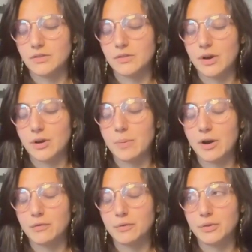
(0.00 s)
a very
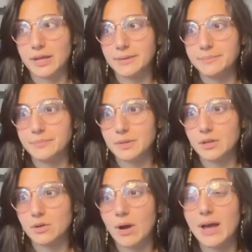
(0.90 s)
powerful thing, you
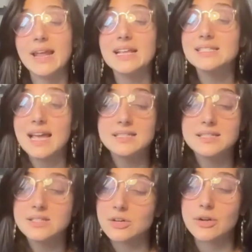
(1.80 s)
know, and it is
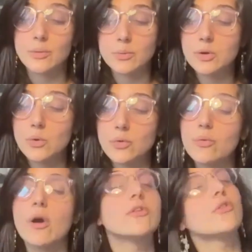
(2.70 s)
necessary when we go
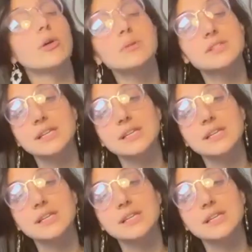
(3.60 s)
through our traumas.